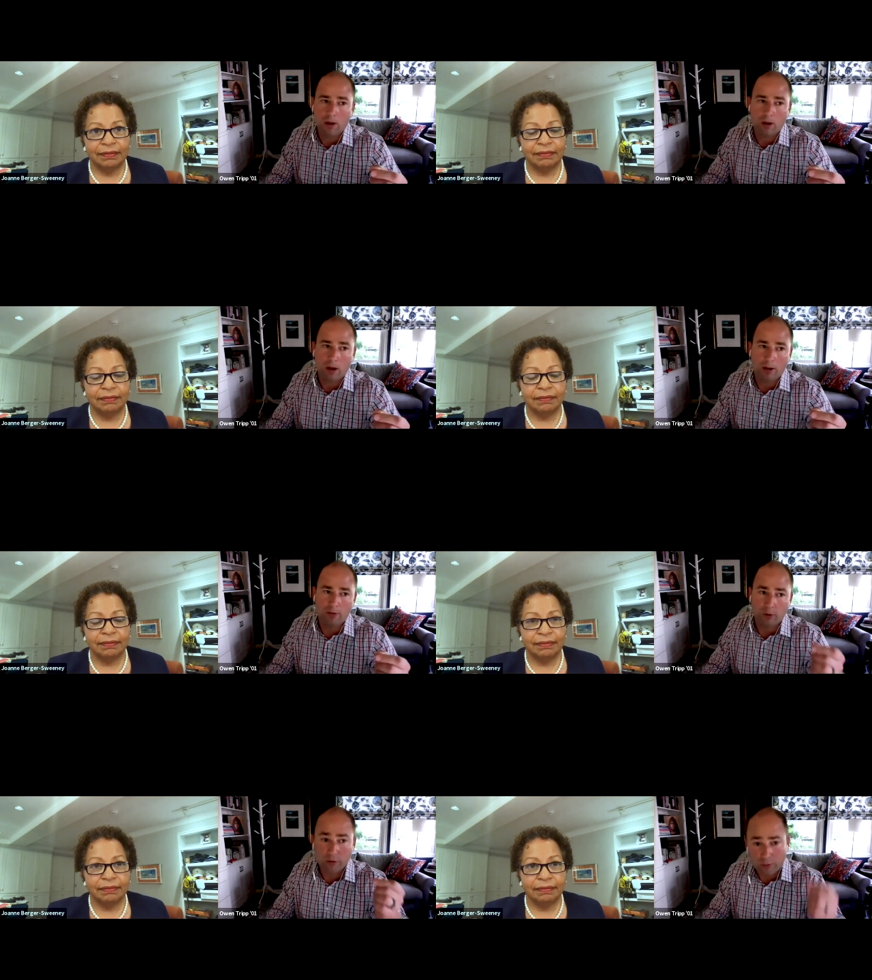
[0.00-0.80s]
Speaker 1: Uh,
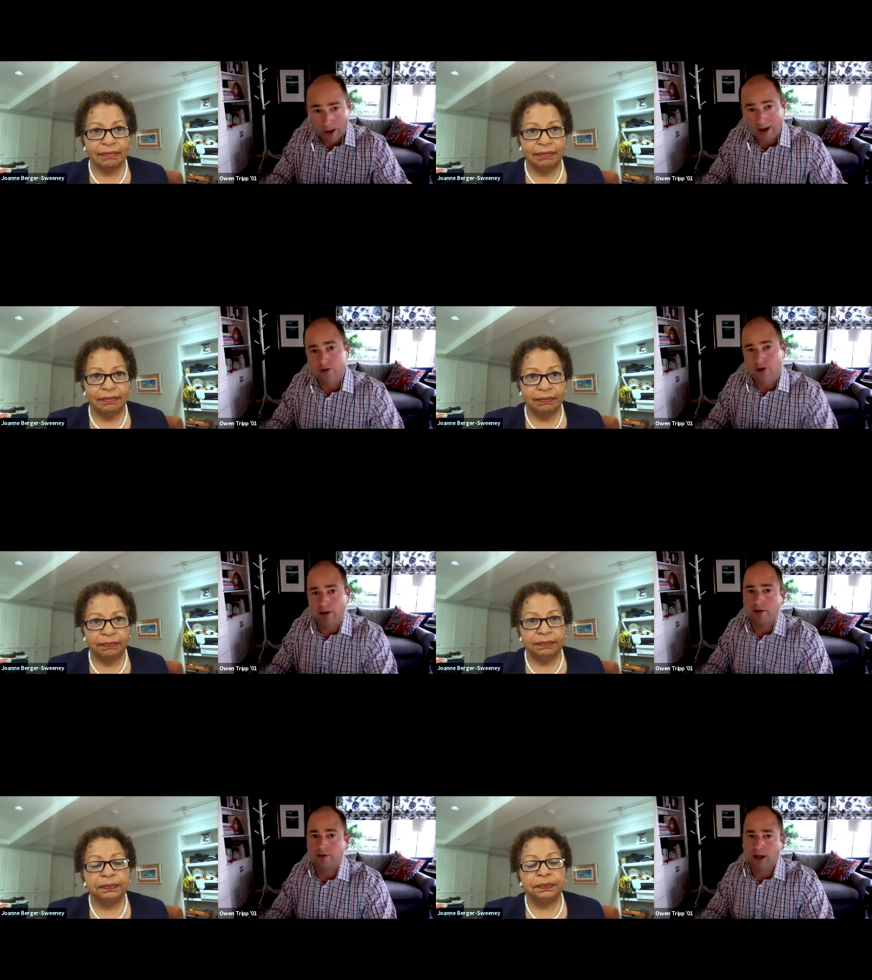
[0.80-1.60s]
sort of direction on
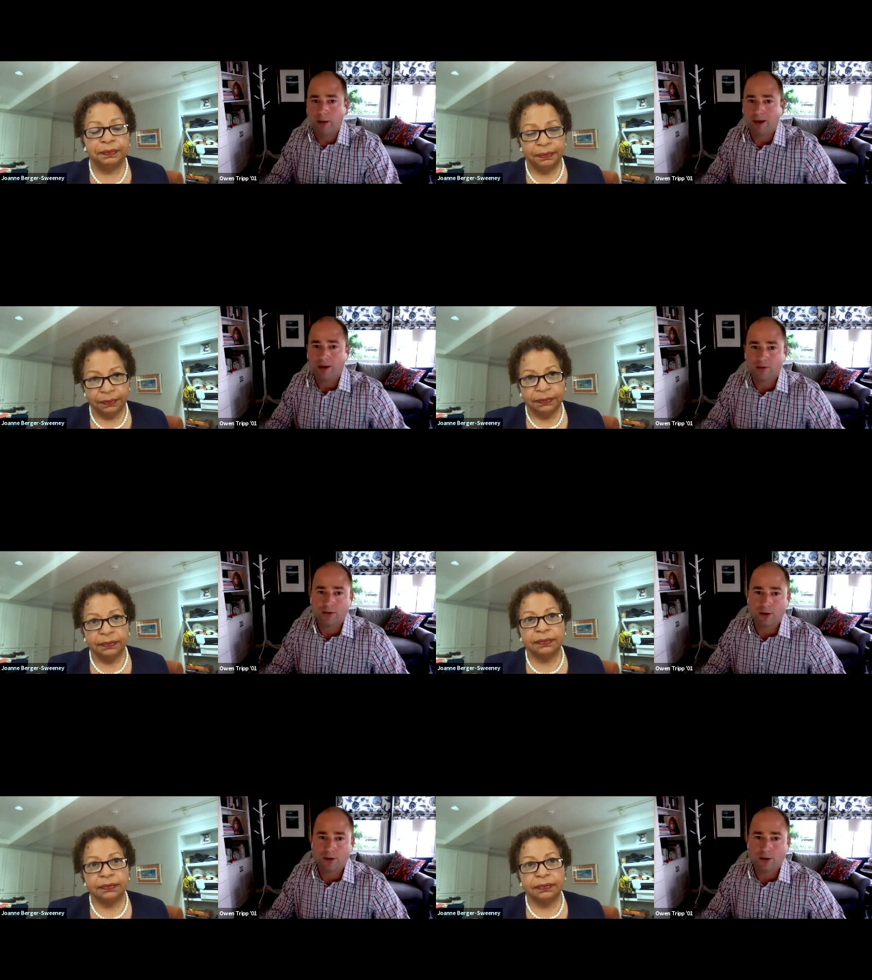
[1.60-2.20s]
these topics.